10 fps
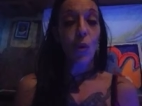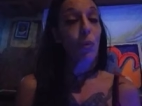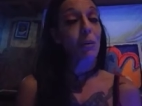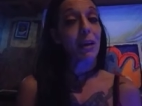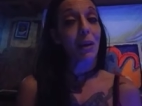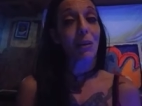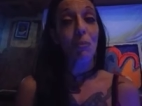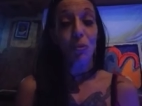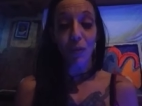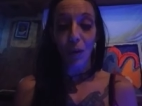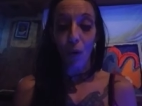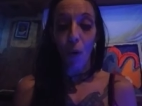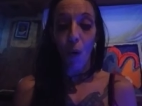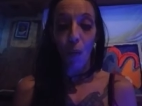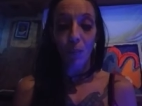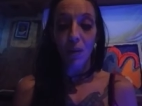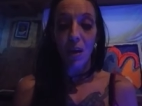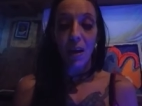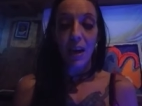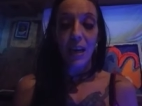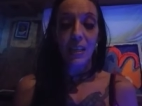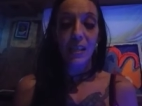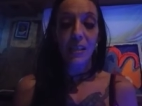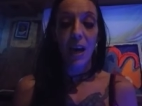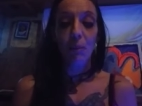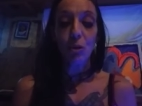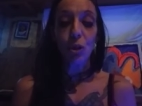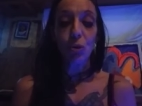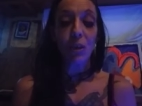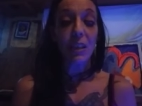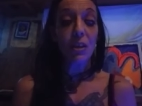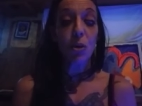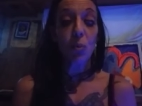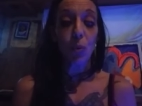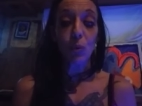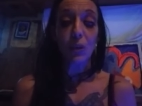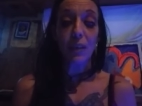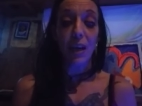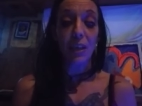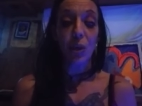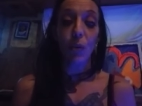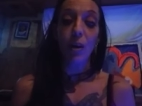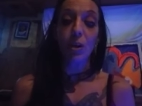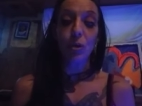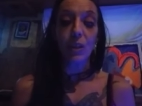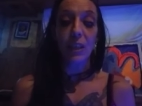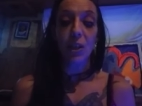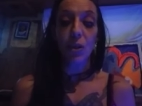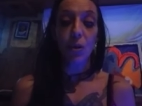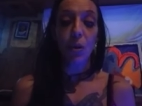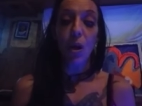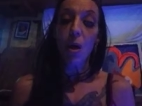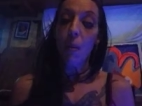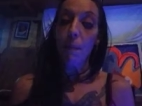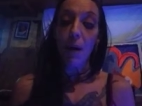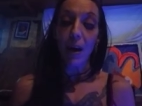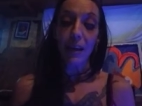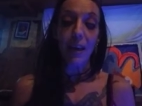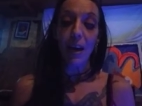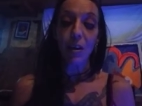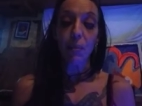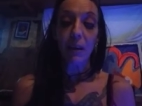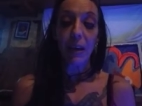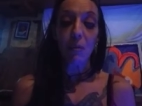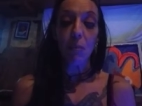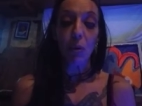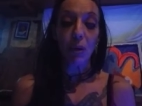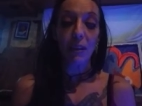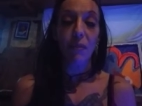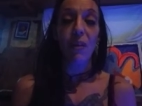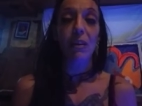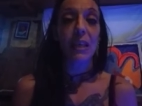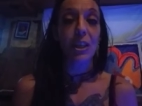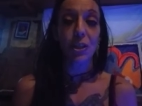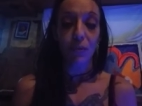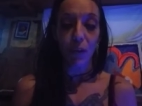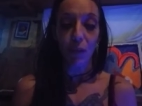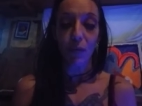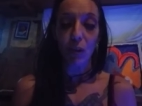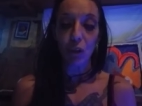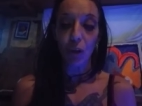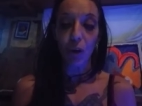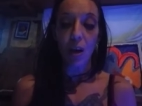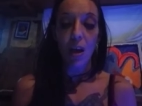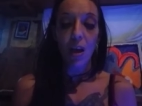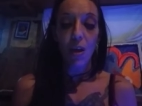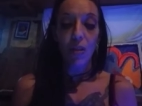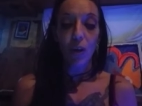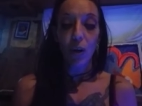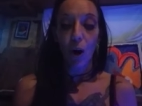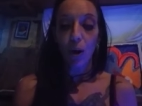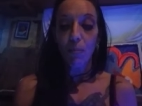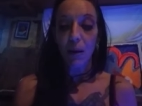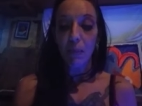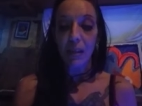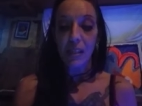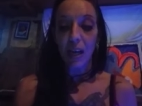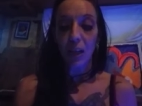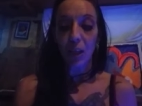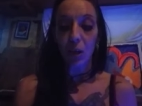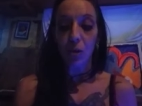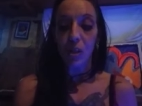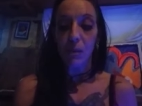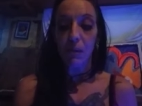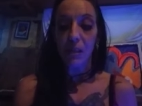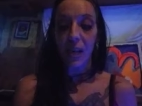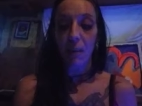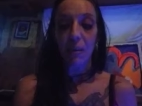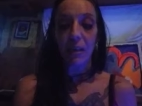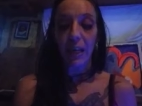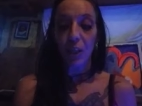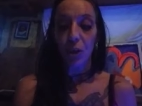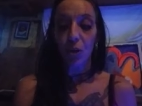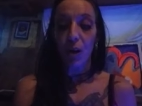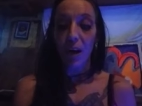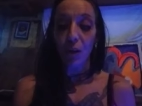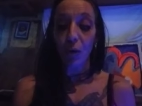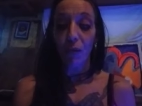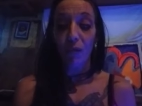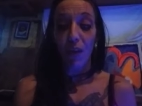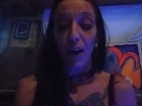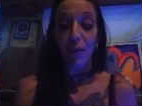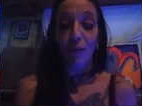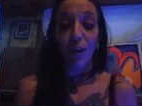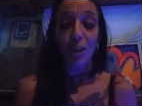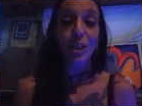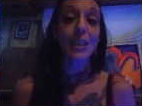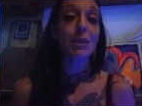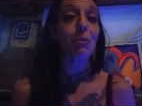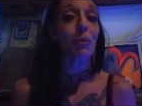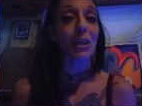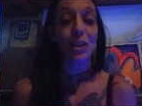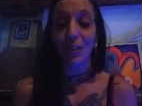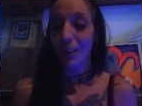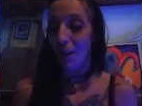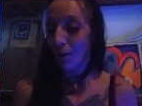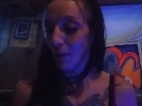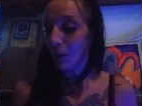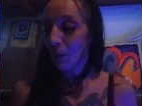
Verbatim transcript: or begin improving your home. It is a time to strengthen your roots and to ground your center body, and to begin building the foundation for your future. The card may be telling you to spend time in nature, and you'll find fresh inspiration there.